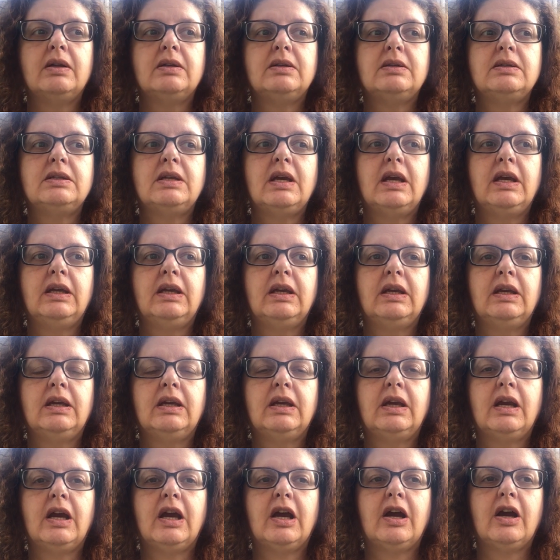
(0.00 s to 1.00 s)
Taking
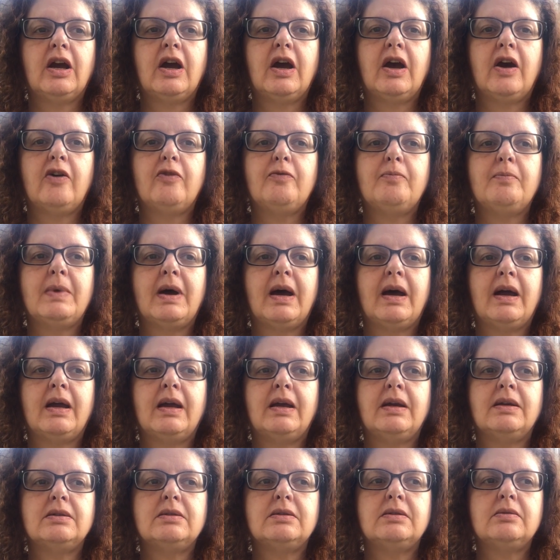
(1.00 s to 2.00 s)
care of
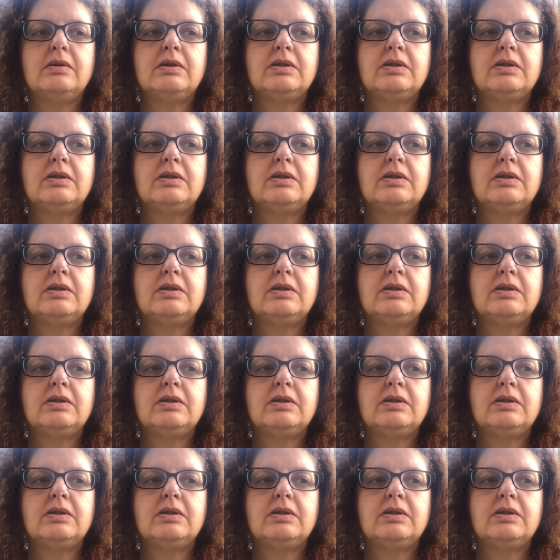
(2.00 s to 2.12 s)
my